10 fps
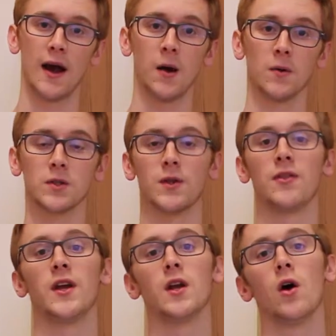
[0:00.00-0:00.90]
out so
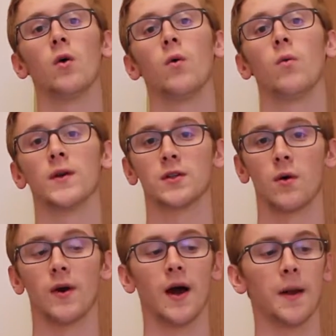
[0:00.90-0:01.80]
that they know what's
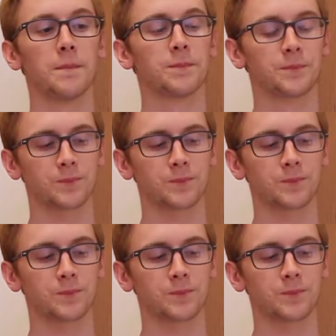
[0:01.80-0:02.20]
going on.